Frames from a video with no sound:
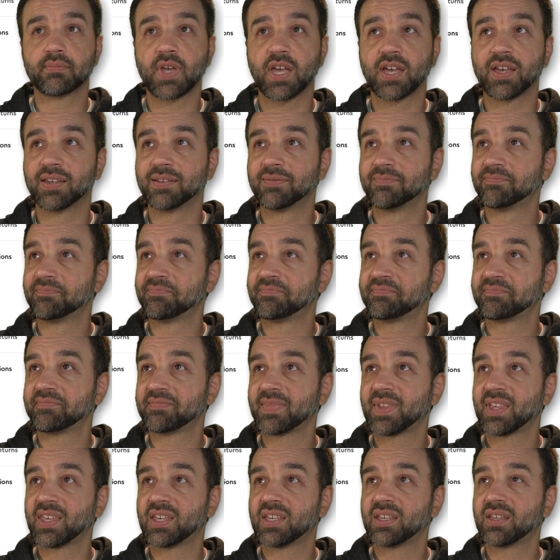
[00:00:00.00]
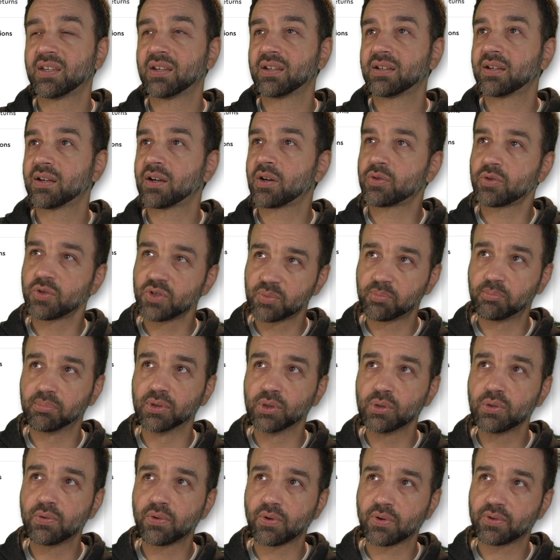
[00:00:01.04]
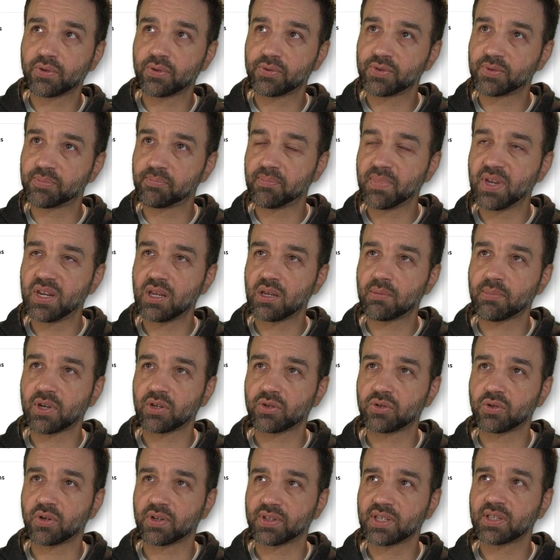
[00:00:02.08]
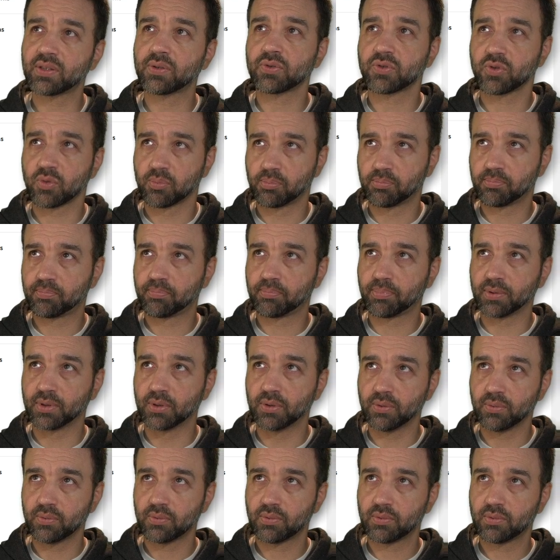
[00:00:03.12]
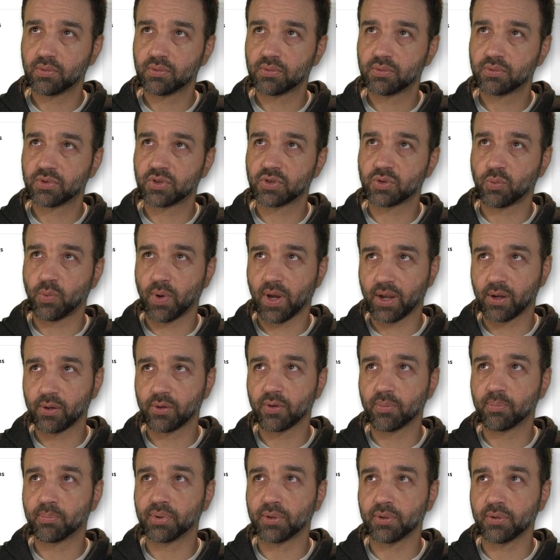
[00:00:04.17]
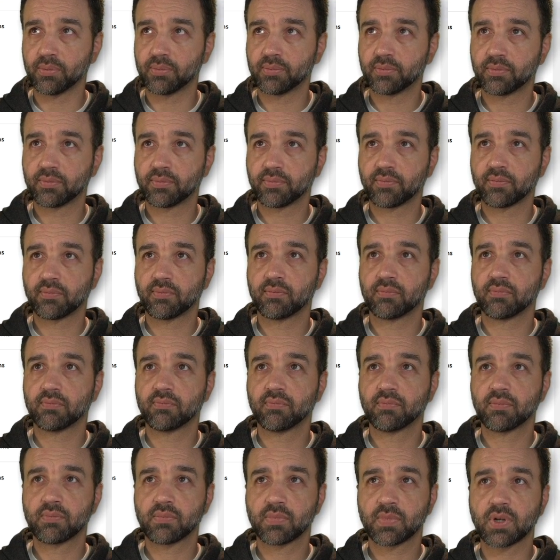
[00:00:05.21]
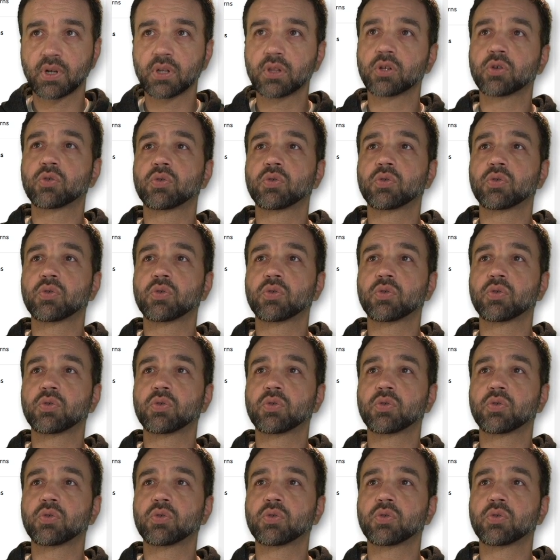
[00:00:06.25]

are those blue or are those medium azure? I think those are blue just regular blue. Color